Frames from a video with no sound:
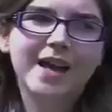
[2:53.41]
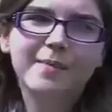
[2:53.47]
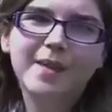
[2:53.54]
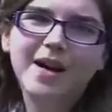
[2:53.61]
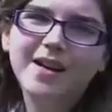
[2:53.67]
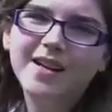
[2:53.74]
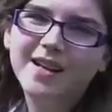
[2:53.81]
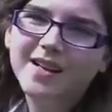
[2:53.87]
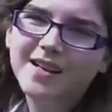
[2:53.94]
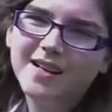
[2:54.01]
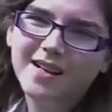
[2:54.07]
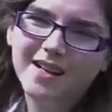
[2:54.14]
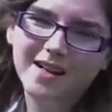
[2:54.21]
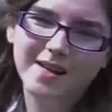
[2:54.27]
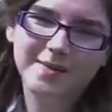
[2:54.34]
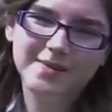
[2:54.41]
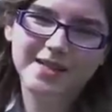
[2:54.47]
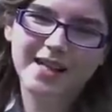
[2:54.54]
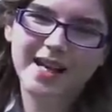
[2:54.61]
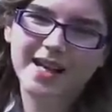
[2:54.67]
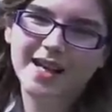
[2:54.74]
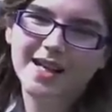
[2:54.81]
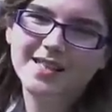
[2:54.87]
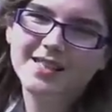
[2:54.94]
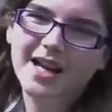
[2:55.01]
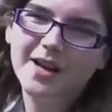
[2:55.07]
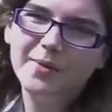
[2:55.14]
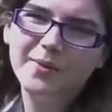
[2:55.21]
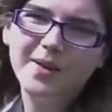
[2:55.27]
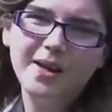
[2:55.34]
came out here um, today because
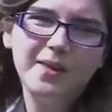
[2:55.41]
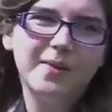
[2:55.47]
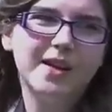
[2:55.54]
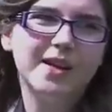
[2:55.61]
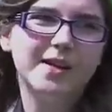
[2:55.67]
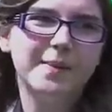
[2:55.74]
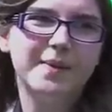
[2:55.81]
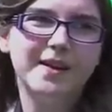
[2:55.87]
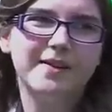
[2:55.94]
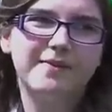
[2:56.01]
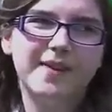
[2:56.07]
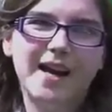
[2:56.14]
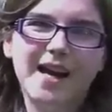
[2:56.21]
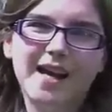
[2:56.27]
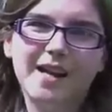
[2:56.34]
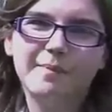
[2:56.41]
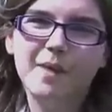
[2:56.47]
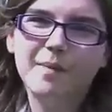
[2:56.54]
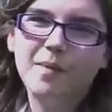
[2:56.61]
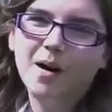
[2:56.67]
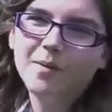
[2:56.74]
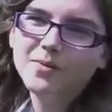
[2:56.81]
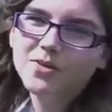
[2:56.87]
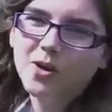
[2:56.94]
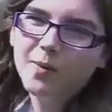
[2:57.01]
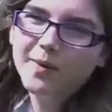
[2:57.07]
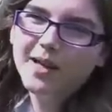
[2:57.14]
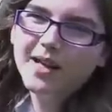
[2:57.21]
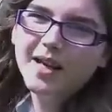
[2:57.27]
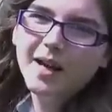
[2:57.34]
I really wanted to be a vet, and my mom
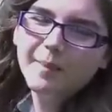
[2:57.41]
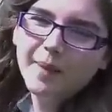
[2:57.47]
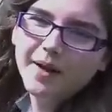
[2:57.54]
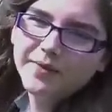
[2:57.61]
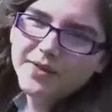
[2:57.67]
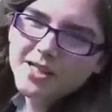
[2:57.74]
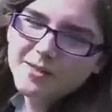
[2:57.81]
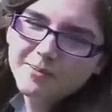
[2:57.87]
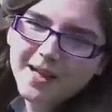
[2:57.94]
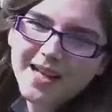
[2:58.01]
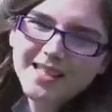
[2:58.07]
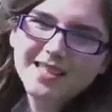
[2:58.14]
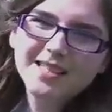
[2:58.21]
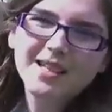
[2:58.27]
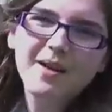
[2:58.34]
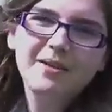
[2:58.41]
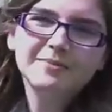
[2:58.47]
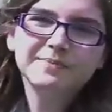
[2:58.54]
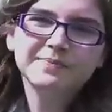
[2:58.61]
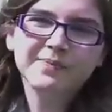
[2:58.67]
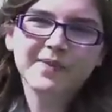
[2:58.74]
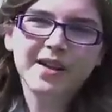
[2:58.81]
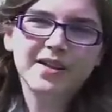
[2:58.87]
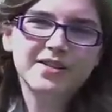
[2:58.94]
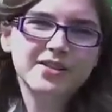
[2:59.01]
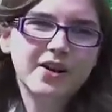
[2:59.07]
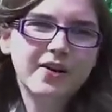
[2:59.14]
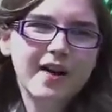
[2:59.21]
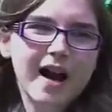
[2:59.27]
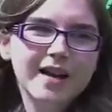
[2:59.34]
told me about this place.
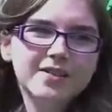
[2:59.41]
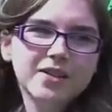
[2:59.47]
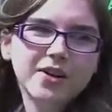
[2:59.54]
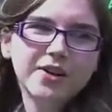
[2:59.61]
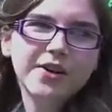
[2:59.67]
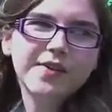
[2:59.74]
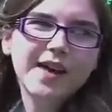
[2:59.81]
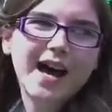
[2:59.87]
So I told her